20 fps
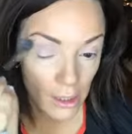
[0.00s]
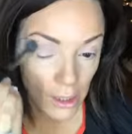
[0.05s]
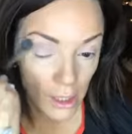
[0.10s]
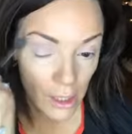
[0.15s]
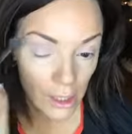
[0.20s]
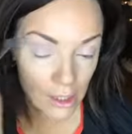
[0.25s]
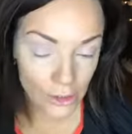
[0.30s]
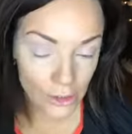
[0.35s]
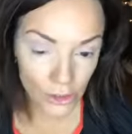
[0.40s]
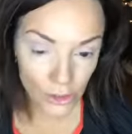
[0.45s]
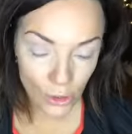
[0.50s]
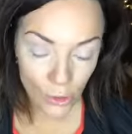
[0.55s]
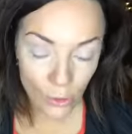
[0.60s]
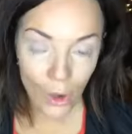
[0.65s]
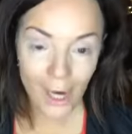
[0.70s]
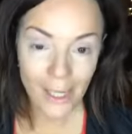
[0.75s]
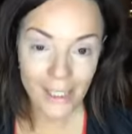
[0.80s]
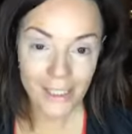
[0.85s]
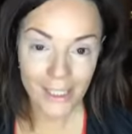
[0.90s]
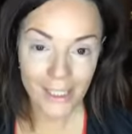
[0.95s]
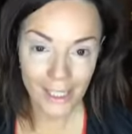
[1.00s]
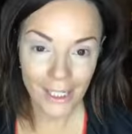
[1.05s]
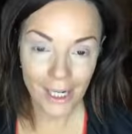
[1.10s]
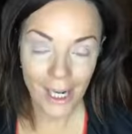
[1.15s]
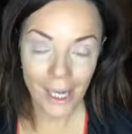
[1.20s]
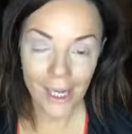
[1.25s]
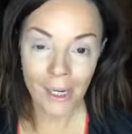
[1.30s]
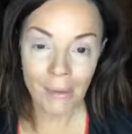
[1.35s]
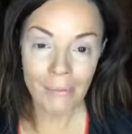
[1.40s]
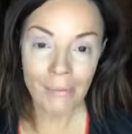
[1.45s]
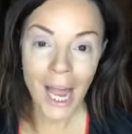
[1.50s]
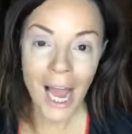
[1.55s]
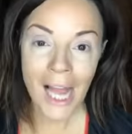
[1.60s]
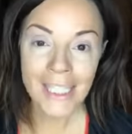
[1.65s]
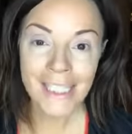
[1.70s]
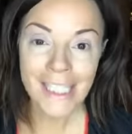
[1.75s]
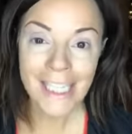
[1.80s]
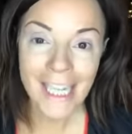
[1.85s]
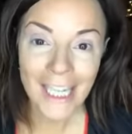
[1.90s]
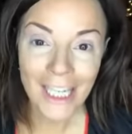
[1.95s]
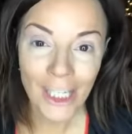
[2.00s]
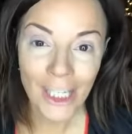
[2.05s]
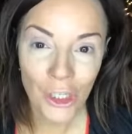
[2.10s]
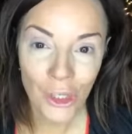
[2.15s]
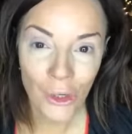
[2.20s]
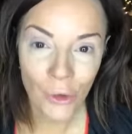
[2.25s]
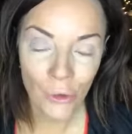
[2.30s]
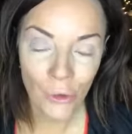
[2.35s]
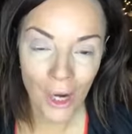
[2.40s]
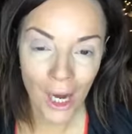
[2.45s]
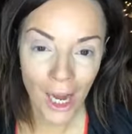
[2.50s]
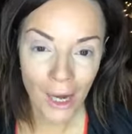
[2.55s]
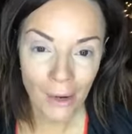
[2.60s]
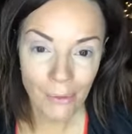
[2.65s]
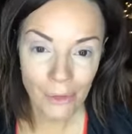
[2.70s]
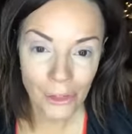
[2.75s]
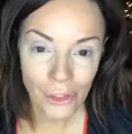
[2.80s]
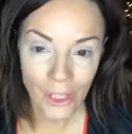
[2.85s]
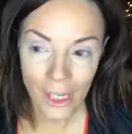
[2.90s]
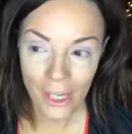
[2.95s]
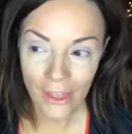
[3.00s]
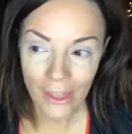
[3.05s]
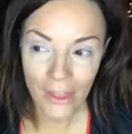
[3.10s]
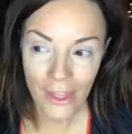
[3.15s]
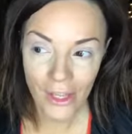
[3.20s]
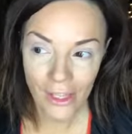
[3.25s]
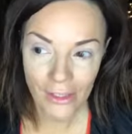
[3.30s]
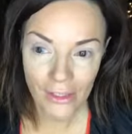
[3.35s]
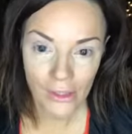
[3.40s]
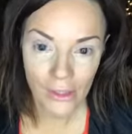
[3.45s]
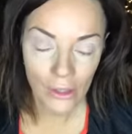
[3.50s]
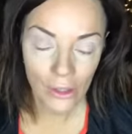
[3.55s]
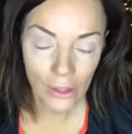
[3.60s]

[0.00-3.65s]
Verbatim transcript: And so I did. And I'm not kidding you. I was like this.